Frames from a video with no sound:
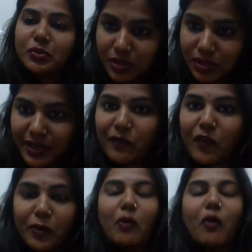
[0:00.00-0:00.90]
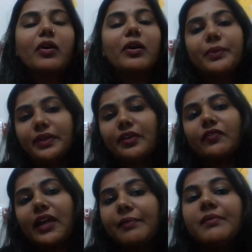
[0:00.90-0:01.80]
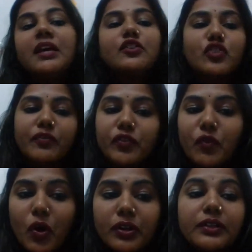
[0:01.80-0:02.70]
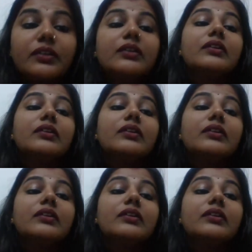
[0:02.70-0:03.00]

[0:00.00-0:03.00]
stay for a longer period of time. So if you want